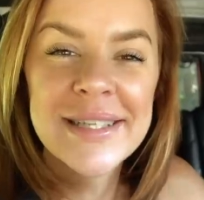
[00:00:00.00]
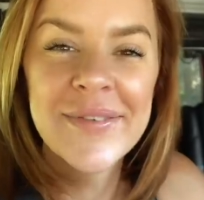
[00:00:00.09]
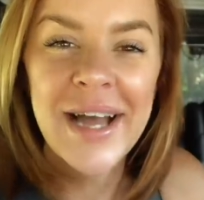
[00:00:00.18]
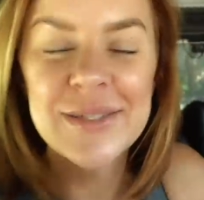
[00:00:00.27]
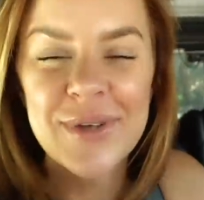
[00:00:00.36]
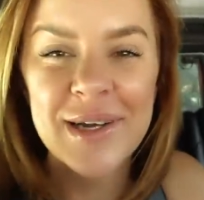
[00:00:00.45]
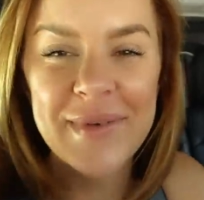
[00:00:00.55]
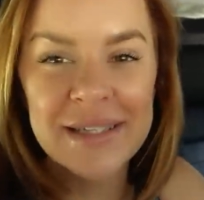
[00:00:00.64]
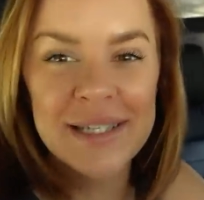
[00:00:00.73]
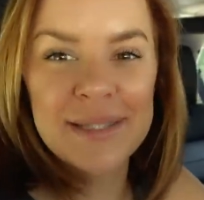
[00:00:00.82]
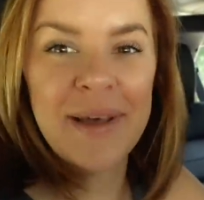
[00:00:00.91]
up guys, welcome
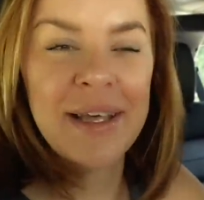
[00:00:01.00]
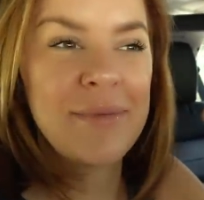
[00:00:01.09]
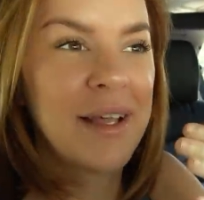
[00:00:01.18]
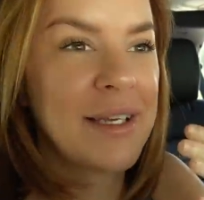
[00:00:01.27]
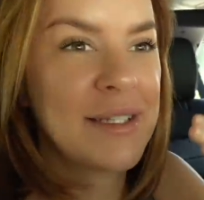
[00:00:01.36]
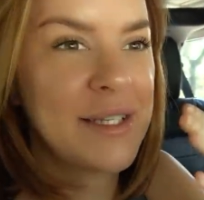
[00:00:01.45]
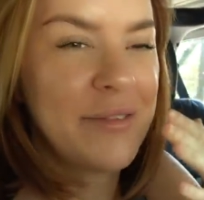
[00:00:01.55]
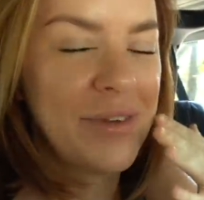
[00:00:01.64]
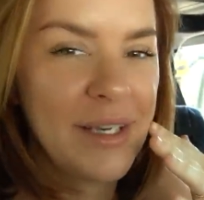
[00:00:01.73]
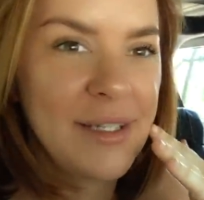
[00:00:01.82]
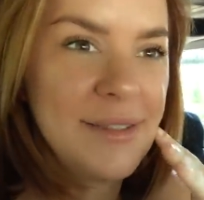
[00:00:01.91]
back to Smelly Belly
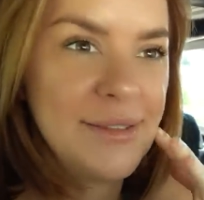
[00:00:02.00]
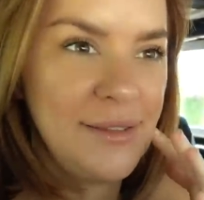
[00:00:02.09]
TV